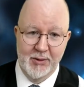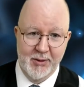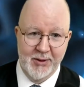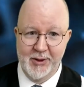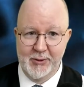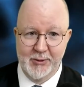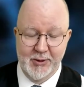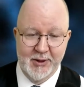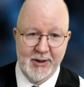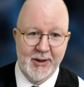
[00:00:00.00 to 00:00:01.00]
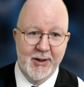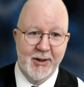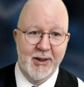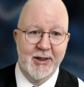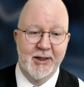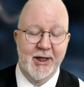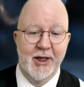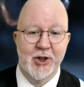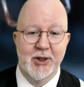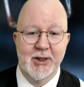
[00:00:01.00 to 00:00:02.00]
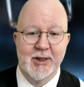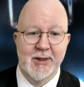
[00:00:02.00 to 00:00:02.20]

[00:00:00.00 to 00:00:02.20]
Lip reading: those indications